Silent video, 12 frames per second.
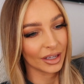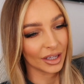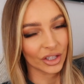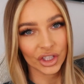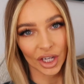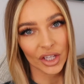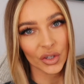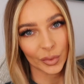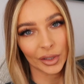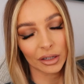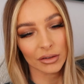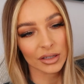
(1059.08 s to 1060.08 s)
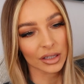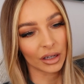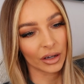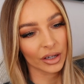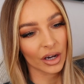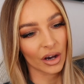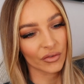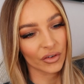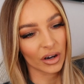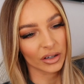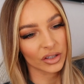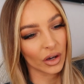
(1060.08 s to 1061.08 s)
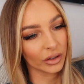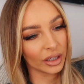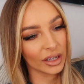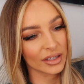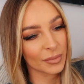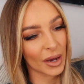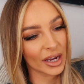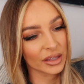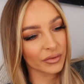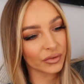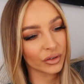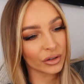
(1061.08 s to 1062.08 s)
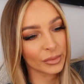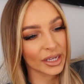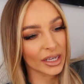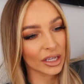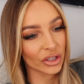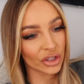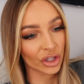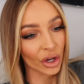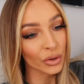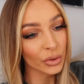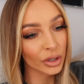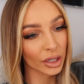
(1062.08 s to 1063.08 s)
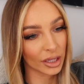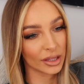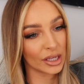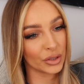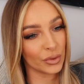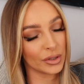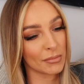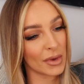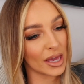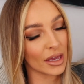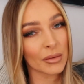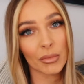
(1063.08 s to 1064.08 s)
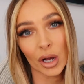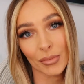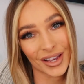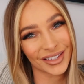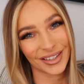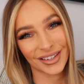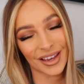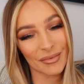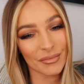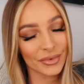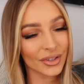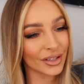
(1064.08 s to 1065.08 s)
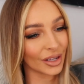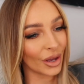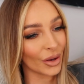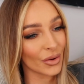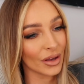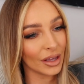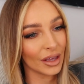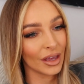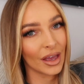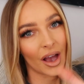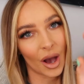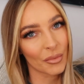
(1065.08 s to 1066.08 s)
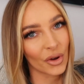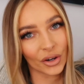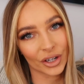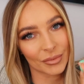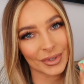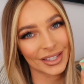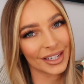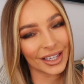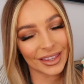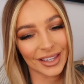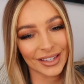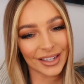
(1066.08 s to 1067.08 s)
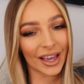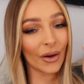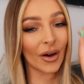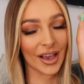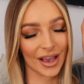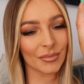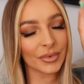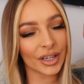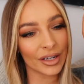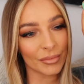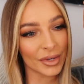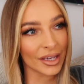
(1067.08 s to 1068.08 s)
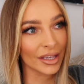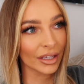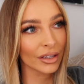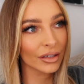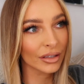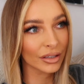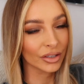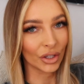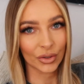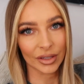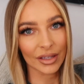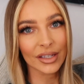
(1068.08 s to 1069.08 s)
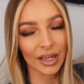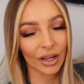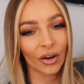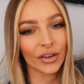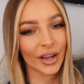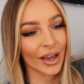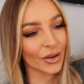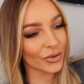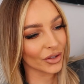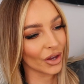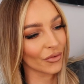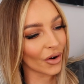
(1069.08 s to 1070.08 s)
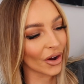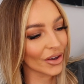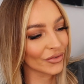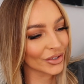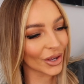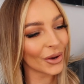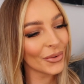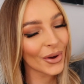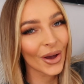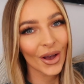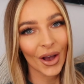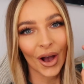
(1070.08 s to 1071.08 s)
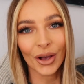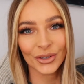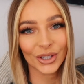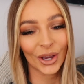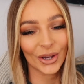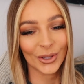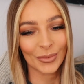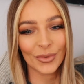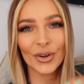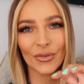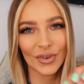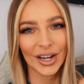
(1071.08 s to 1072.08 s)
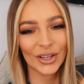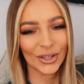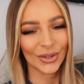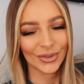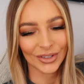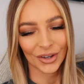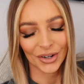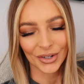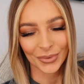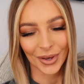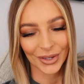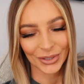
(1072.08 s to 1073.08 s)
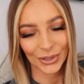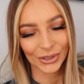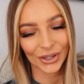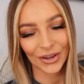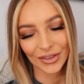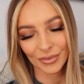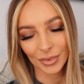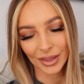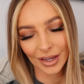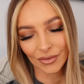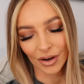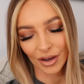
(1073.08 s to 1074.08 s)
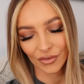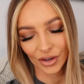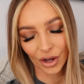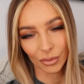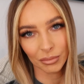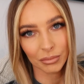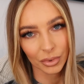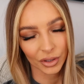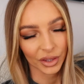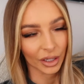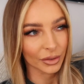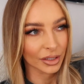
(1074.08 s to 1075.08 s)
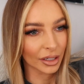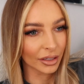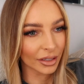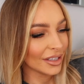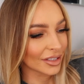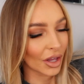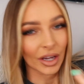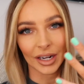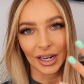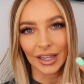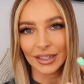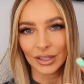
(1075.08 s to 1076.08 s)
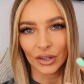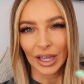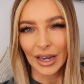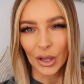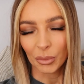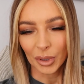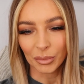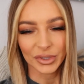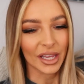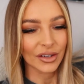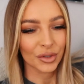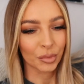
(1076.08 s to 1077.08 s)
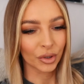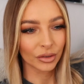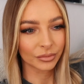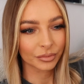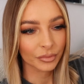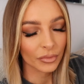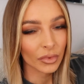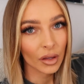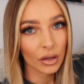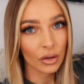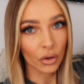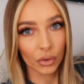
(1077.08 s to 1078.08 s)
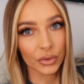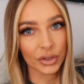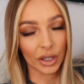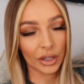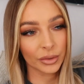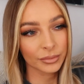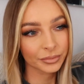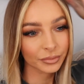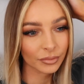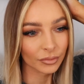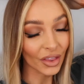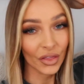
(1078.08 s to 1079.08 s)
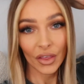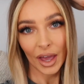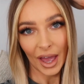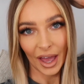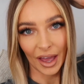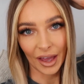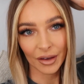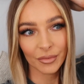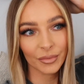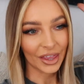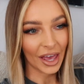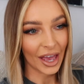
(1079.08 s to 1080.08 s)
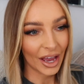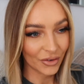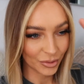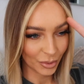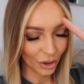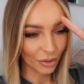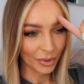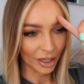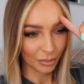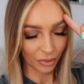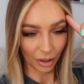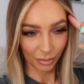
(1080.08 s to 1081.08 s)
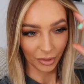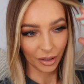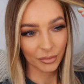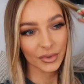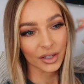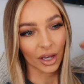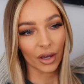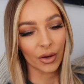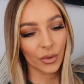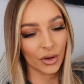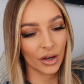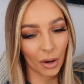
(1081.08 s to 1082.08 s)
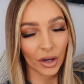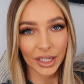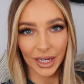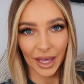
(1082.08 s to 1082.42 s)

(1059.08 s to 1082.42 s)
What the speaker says: It genuinely looks like I've got a toddler to paint them for me as a joke, and this was me and my best attempt, so I'm not gonna be sticking these out. I am gonna be using the stick-on nails that arrive, so I'll show you them. They're in a really cute design as well, so I'll show you them when they arrive and I'll put those on so I can at least look a little bit presentable. Also, the hair is becoming a problem. So by